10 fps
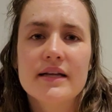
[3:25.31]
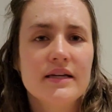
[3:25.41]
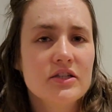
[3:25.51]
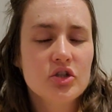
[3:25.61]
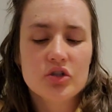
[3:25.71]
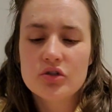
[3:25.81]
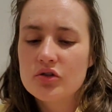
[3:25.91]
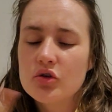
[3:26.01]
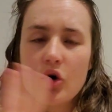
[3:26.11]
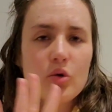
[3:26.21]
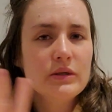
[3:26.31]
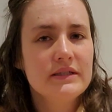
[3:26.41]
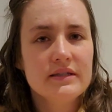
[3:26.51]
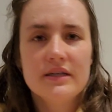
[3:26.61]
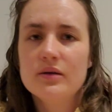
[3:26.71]
let's just go and
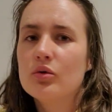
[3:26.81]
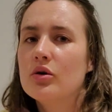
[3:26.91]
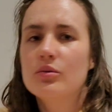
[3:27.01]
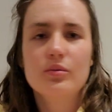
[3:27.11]
see what